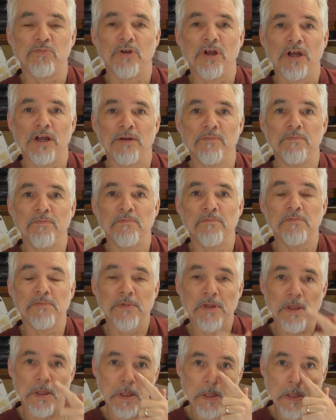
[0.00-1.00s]

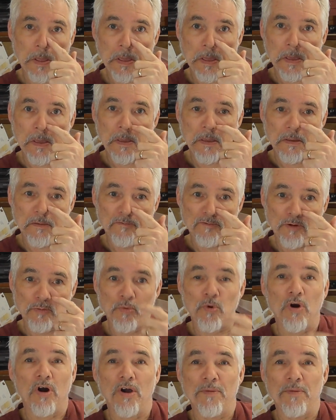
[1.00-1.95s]
what